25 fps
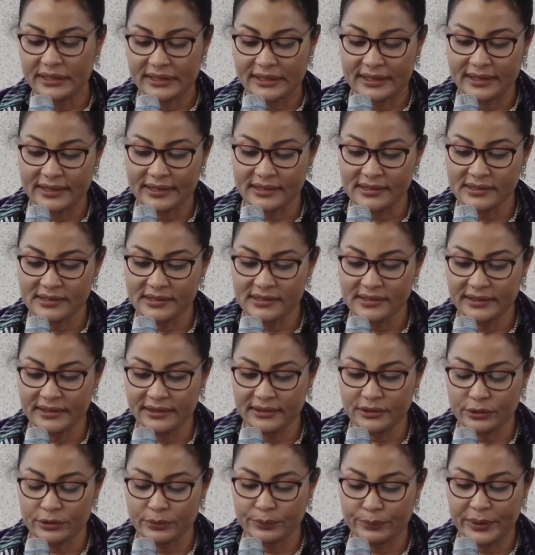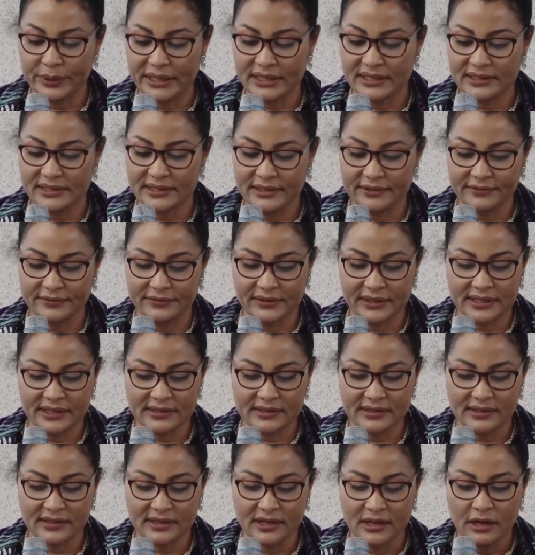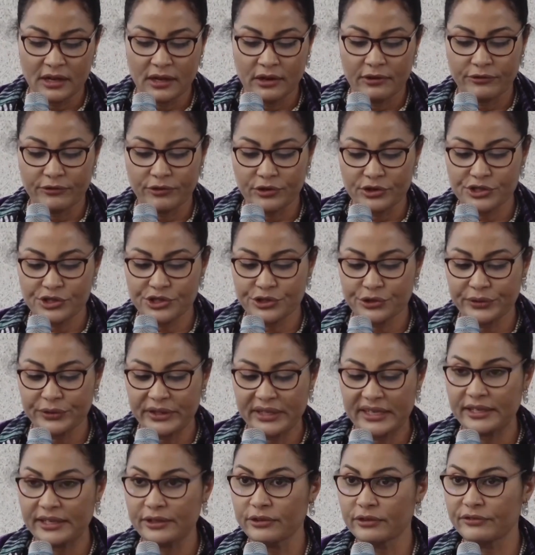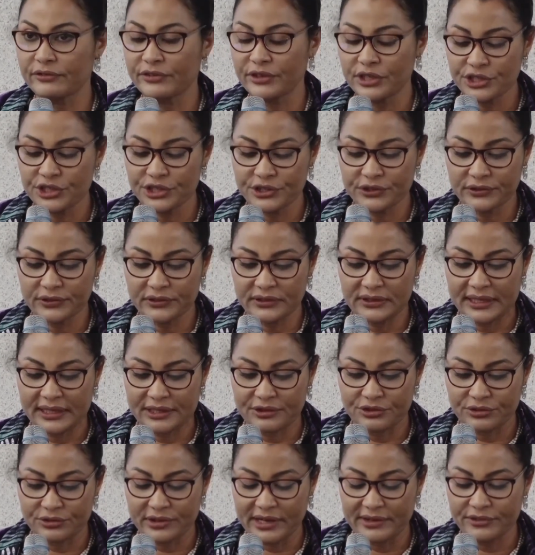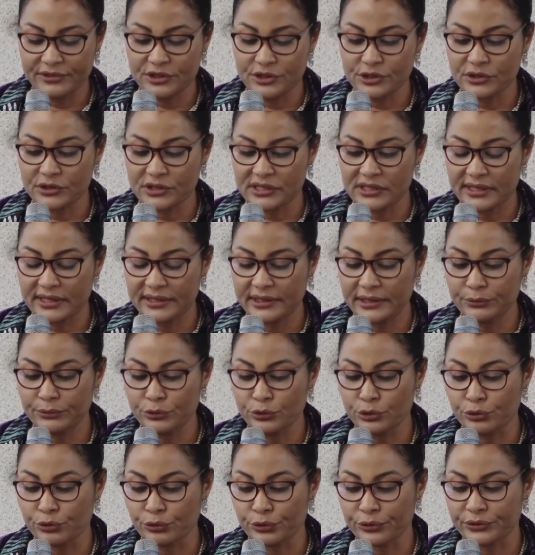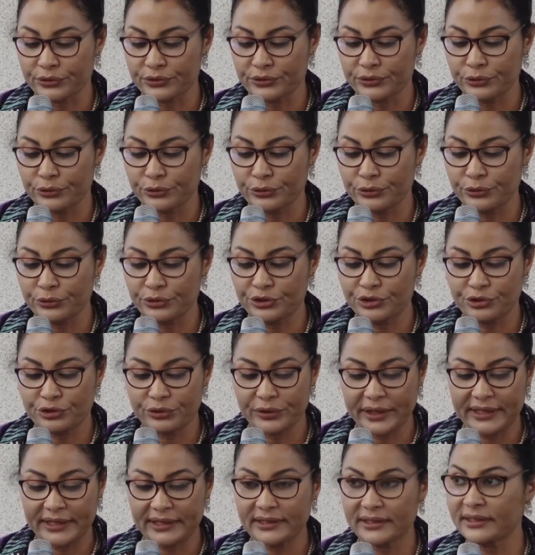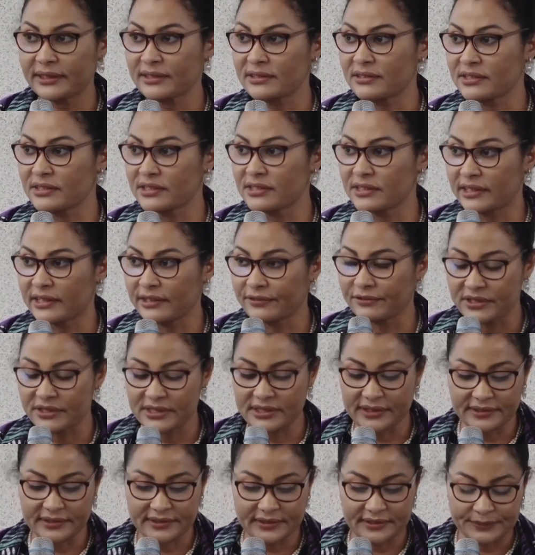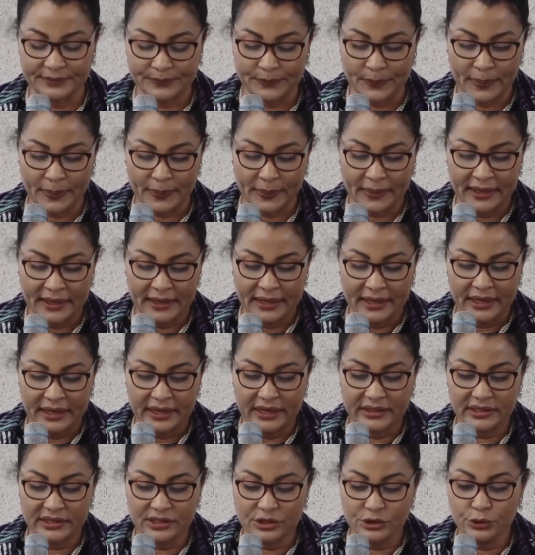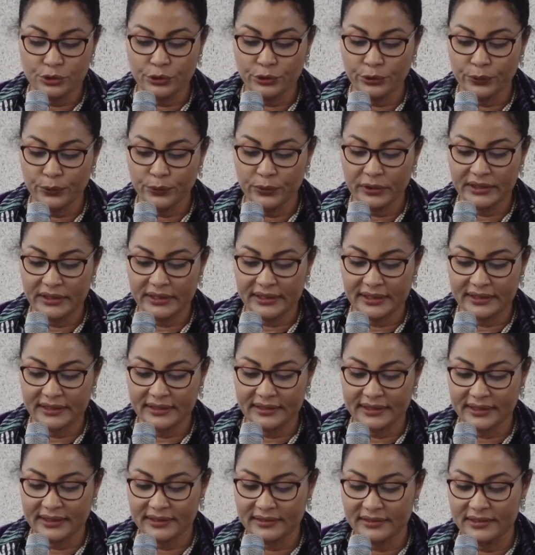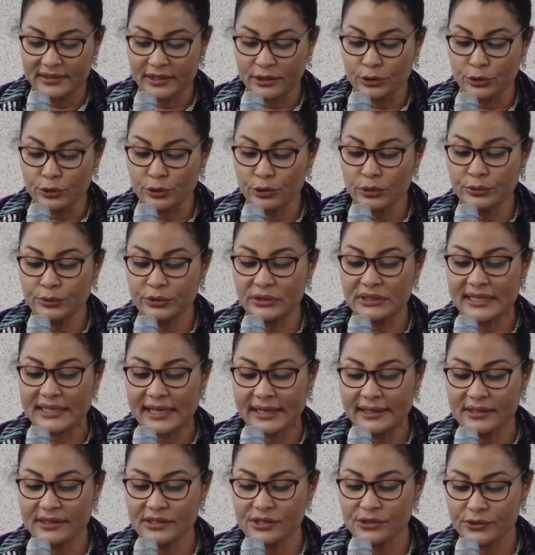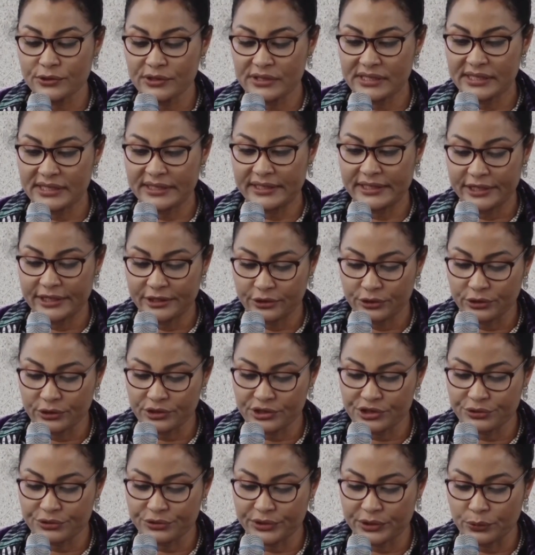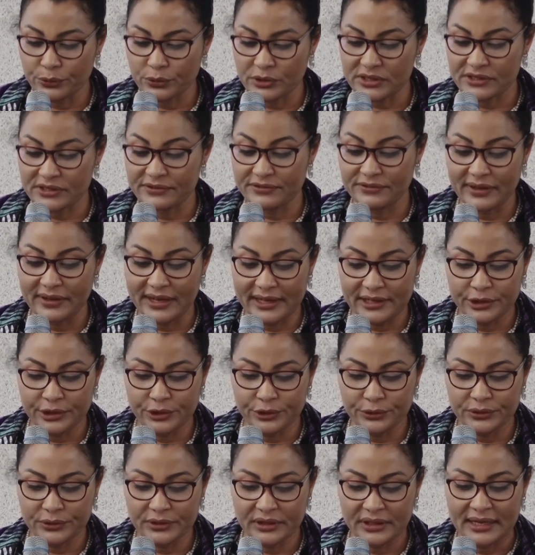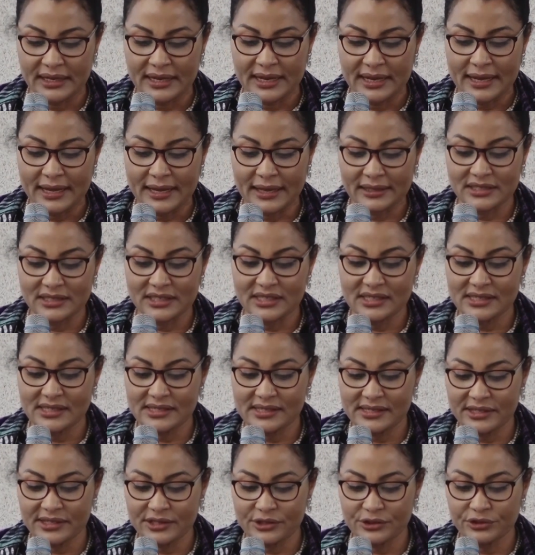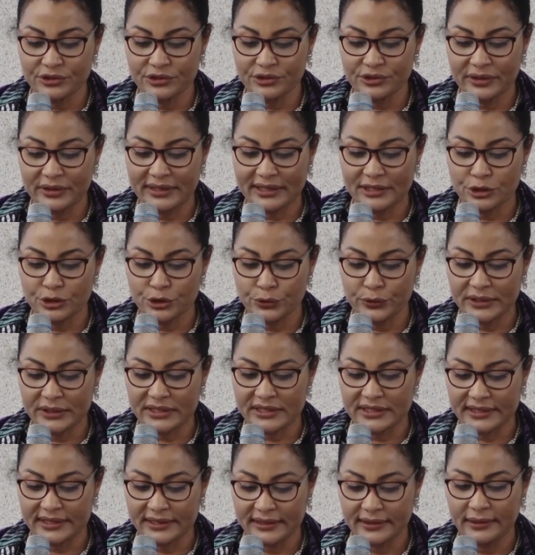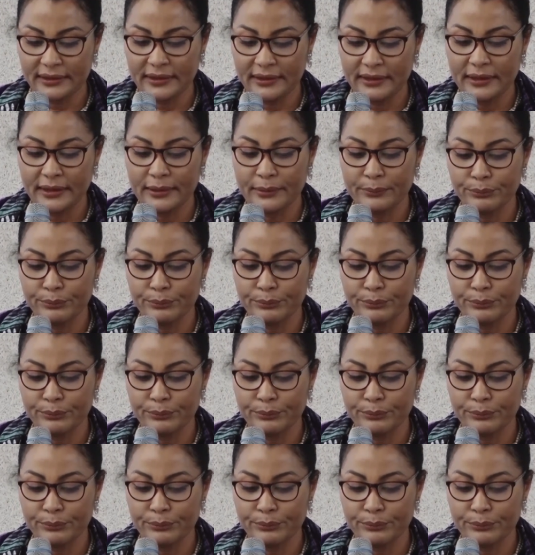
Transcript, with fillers: on enhancing competitiveness, fostering innovation, and driving sustainable growth through trade in services. It is noteworthy that the global talent sourcing industry was valued at $620